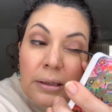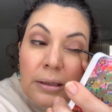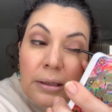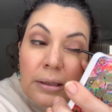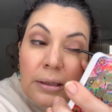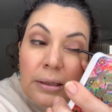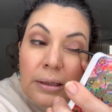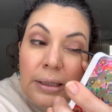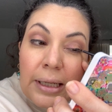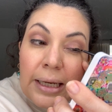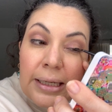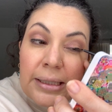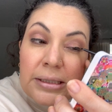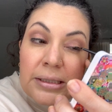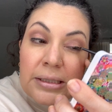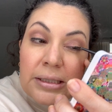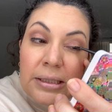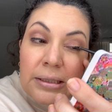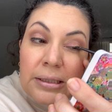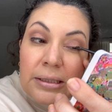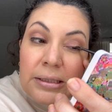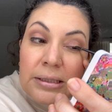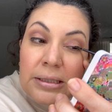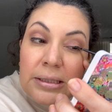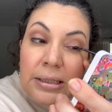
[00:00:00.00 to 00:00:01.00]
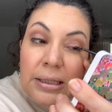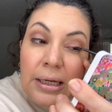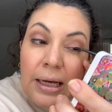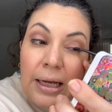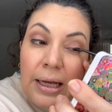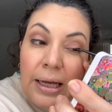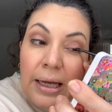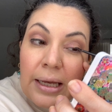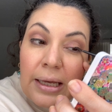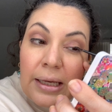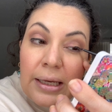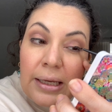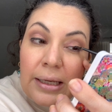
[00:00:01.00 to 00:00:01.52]
lights in the
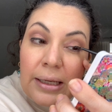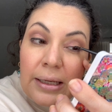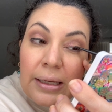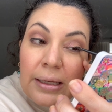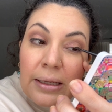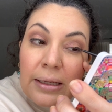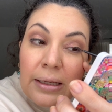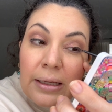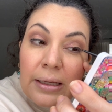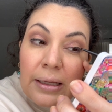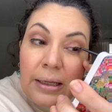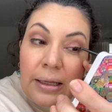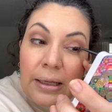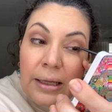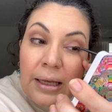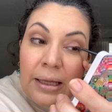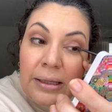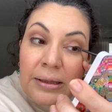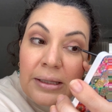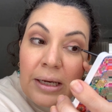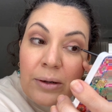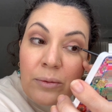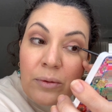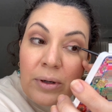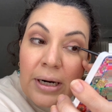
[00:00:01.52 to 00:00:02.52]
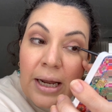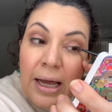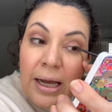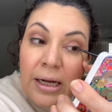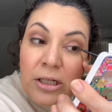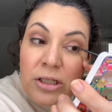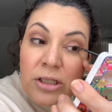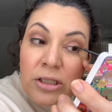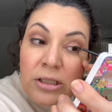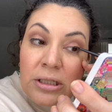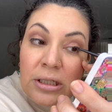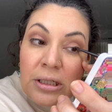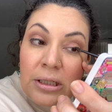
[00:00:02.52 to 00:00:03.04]
sky, and they would
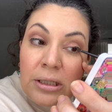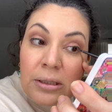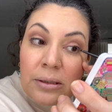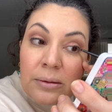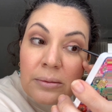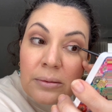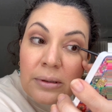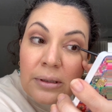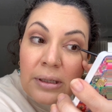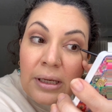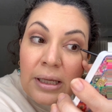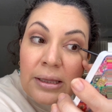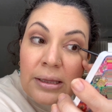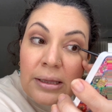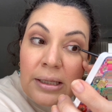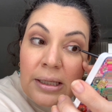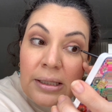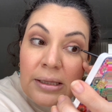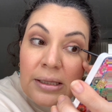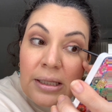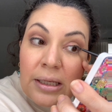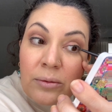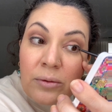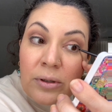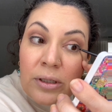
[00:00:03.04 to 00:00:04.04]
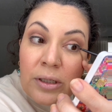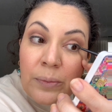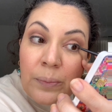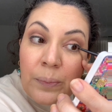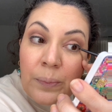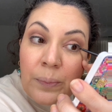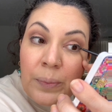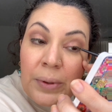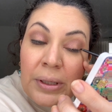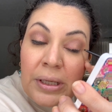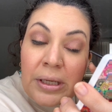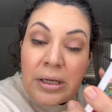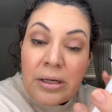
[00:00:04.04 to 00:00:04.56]
actually, I think they would
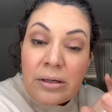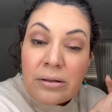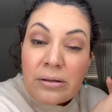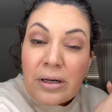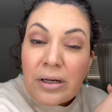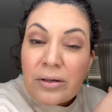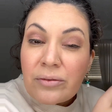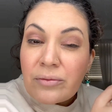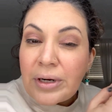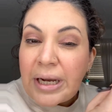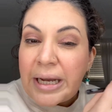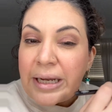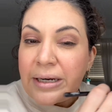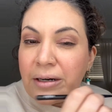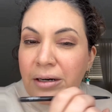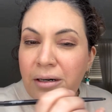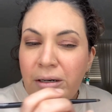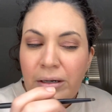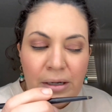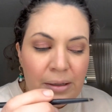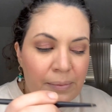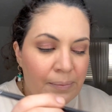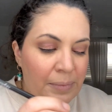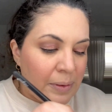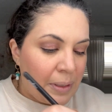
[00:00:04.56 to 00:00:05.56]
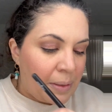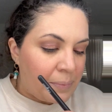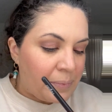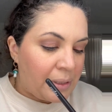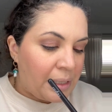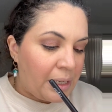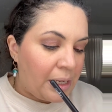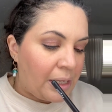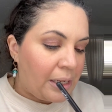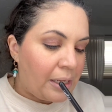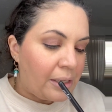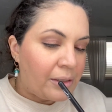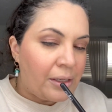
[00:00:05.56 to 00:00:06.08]
appear on radar. I
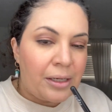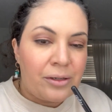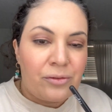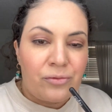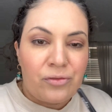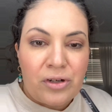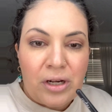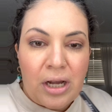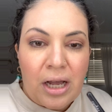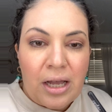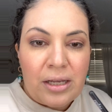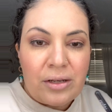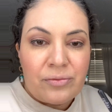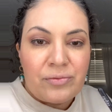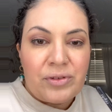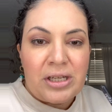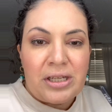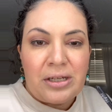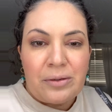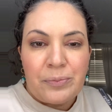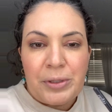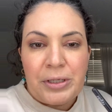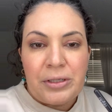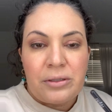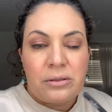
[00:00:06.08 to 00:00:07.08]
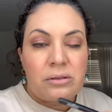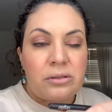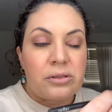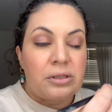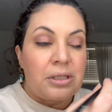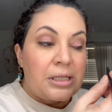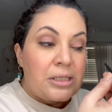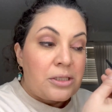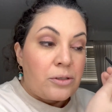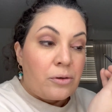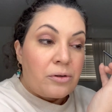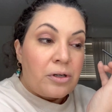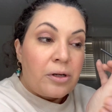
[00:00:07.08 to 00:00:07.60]
kind of forgot if they appear or they
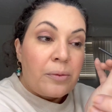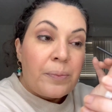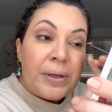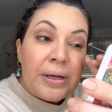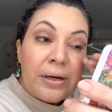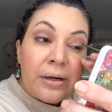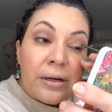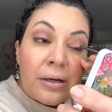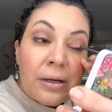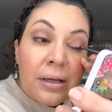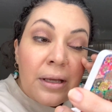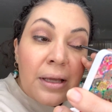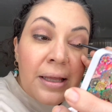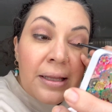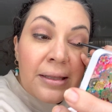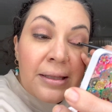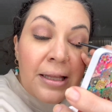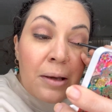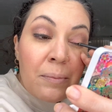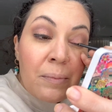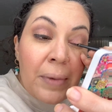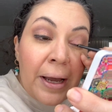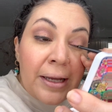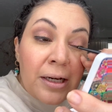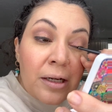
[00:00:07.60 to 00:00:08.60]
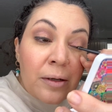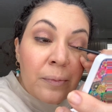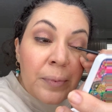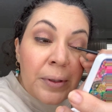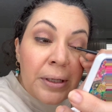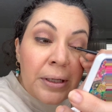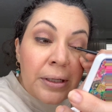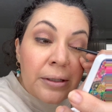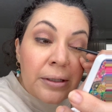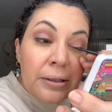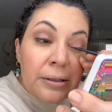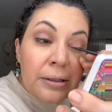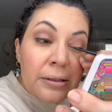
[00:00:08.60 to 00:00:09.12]
don't appear. They might
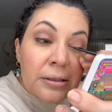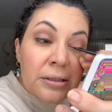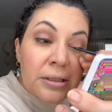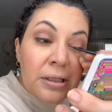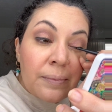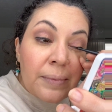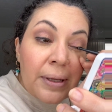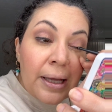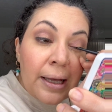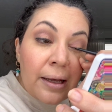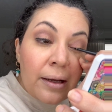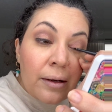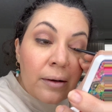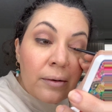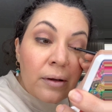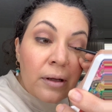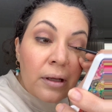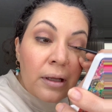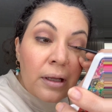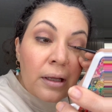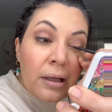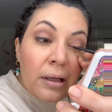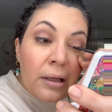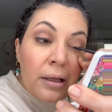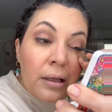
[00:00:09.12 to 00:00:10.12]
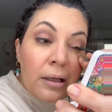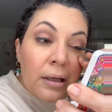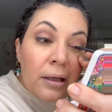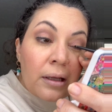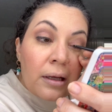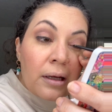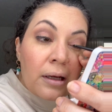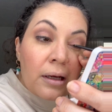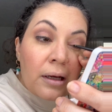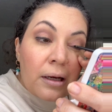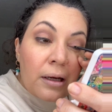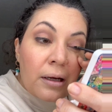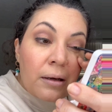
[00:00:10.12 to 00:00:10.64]
appear somehow,
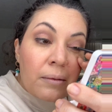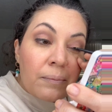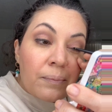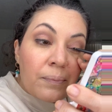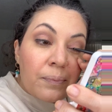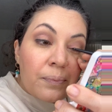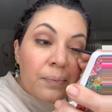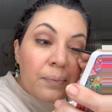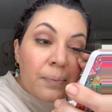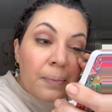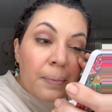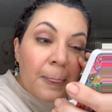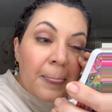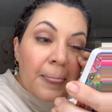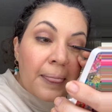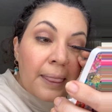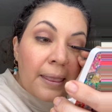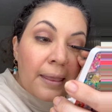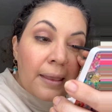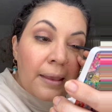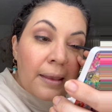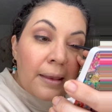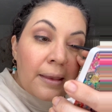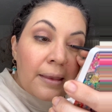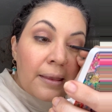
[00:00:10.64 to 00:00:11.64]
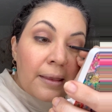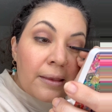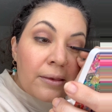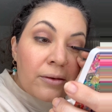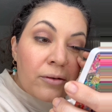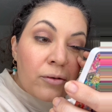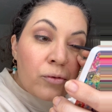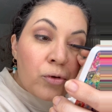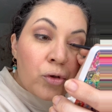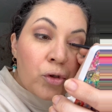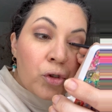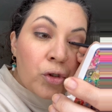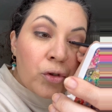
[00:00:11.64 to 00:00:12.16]
to
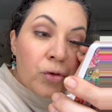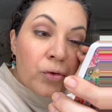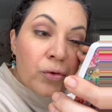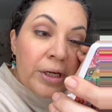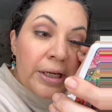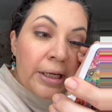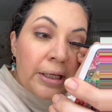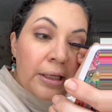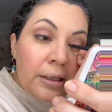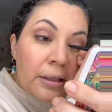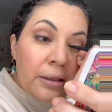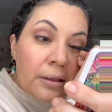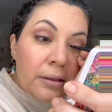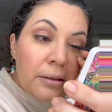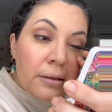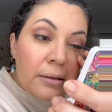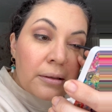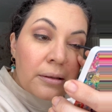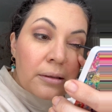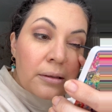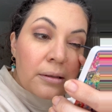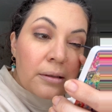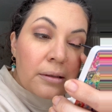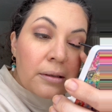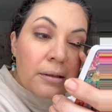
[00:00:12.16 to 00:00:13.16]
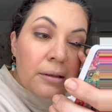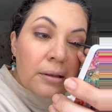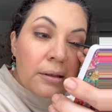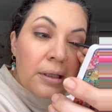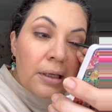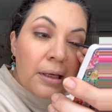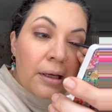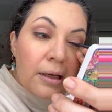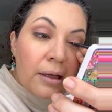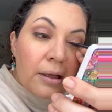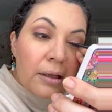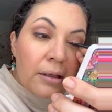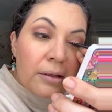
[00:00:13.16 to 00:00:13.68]
trick the
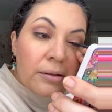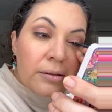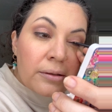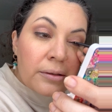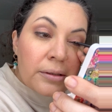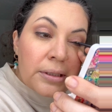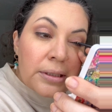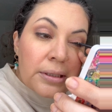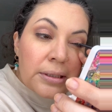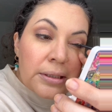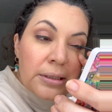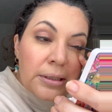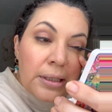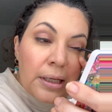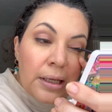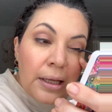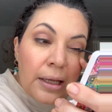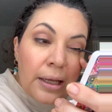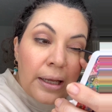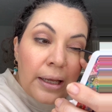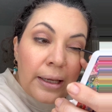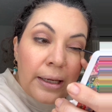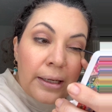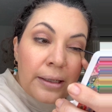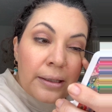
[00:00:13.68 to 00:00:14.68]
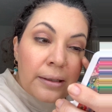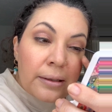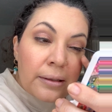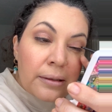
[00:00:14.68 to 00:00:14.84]
other side